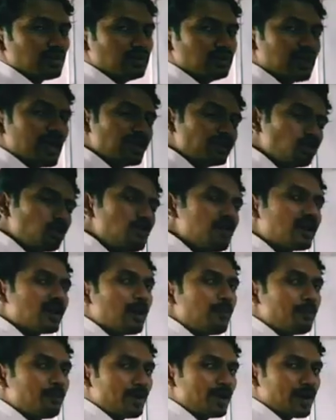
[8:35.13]
they should be
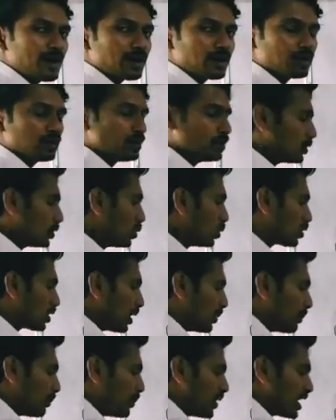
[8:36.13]
compared to
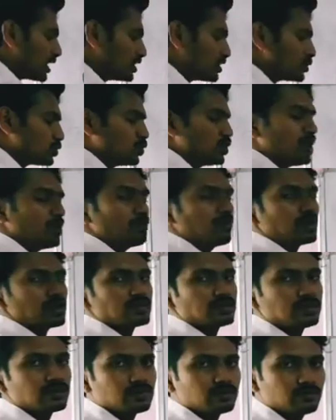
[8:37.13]
compare these two
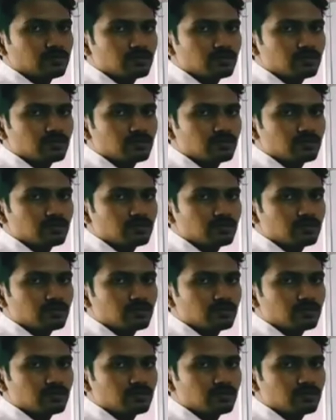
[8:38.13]
numbers.